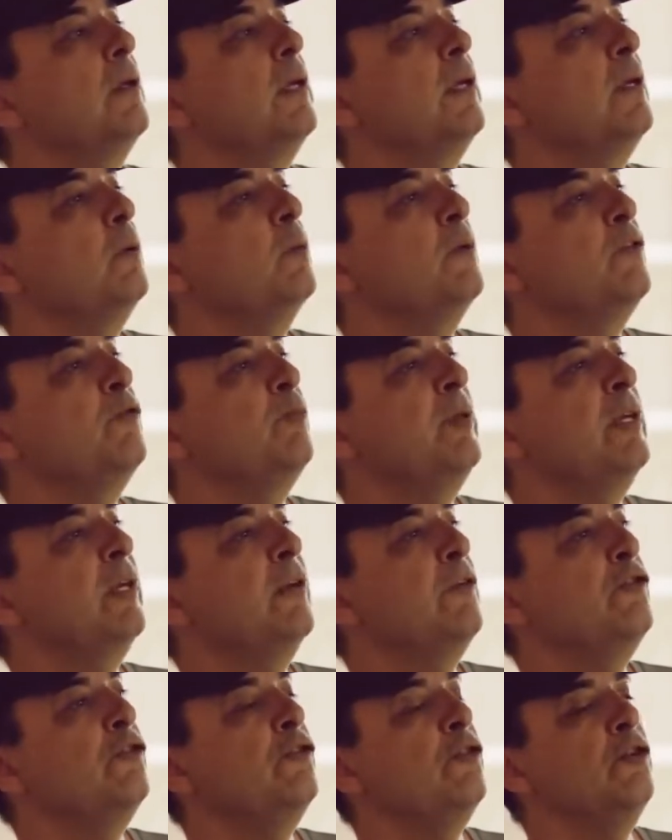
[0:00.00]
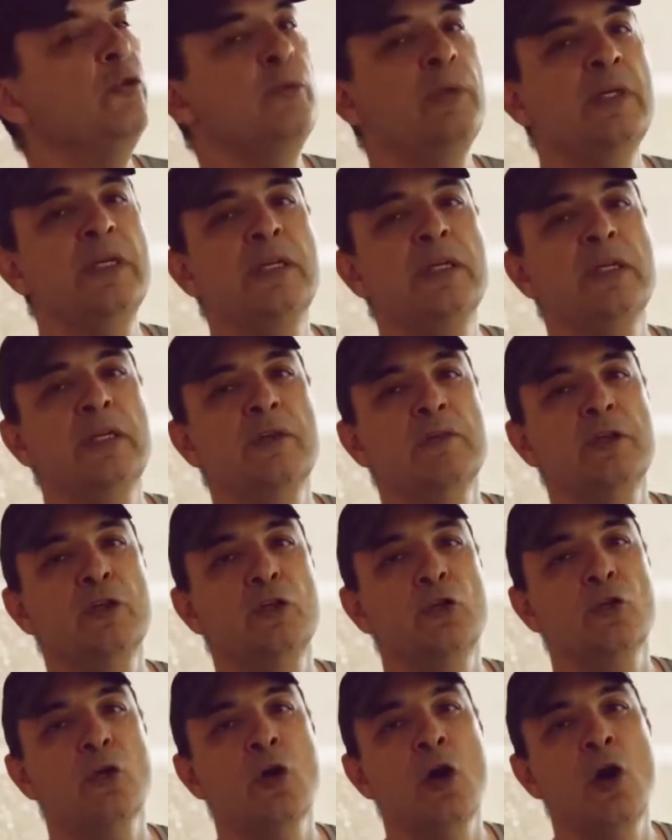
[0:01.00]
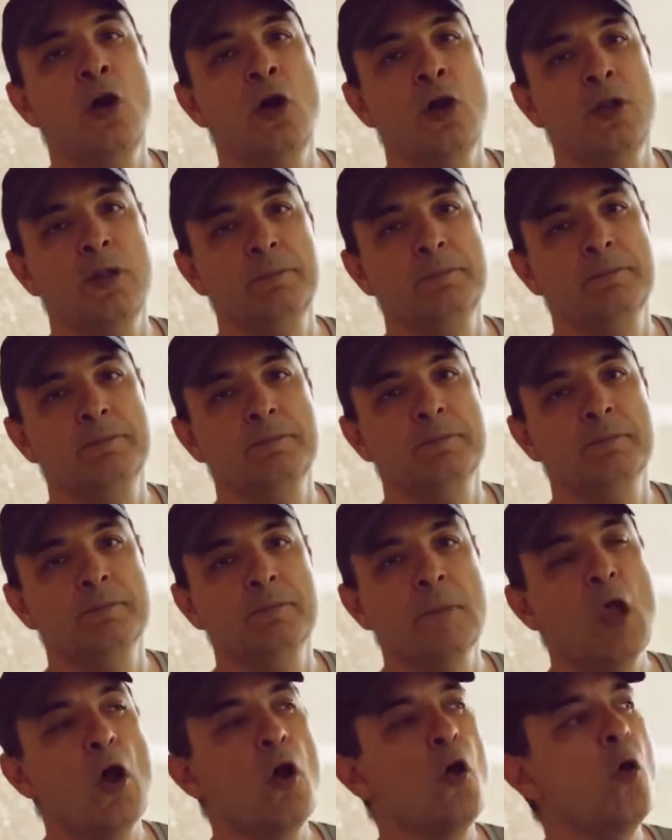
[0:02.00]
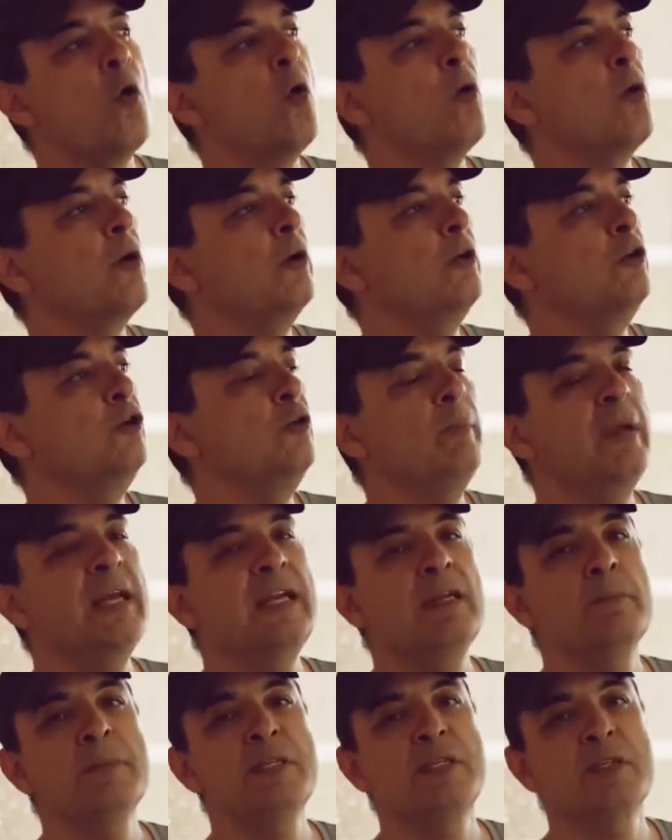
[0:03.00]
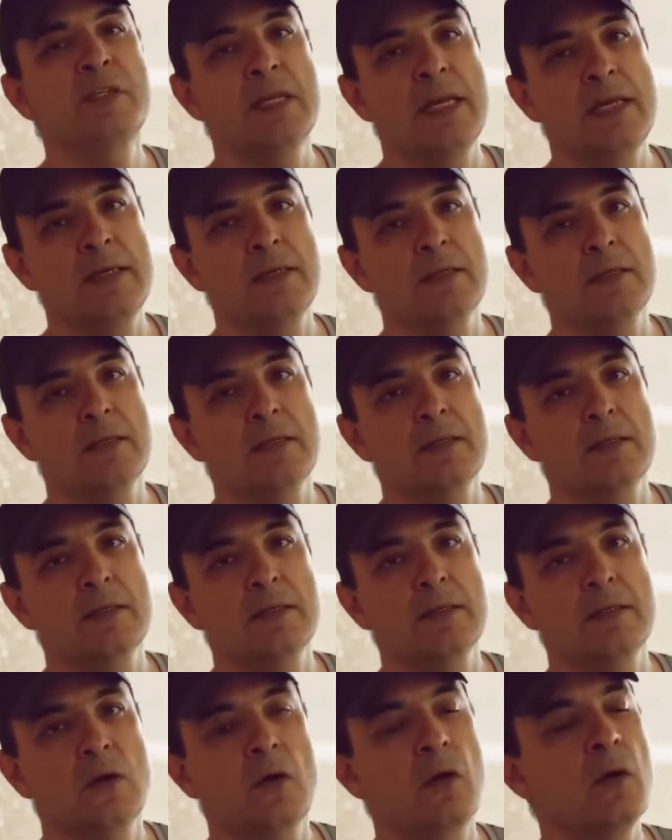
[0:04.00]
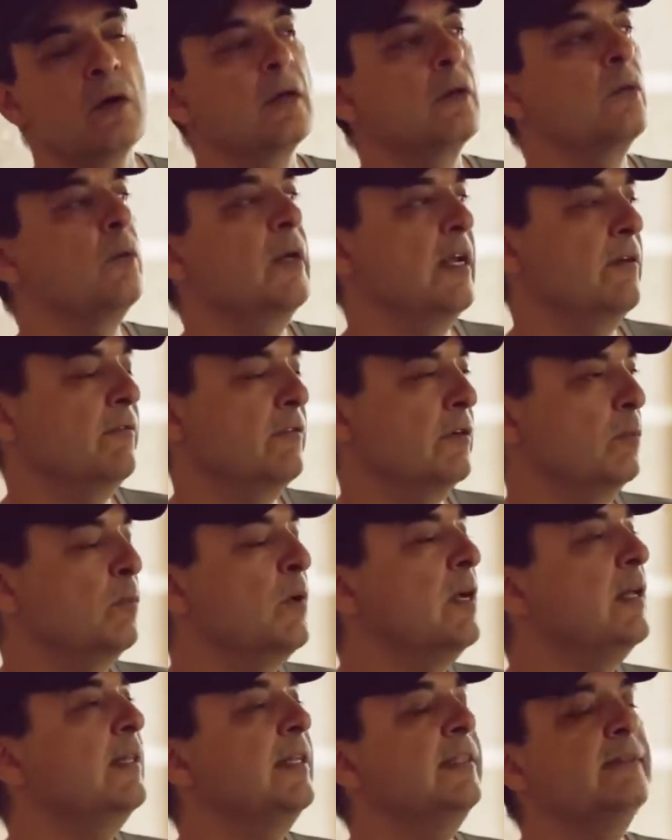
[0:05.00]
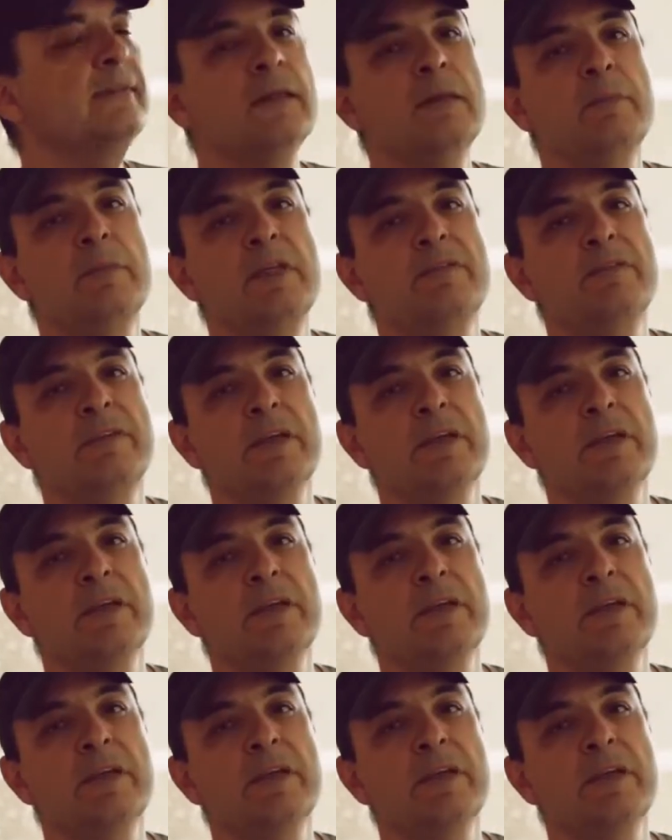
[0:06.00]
it was because you didn't give it your all, or you made a mistake, or whatever. Well, that's going to be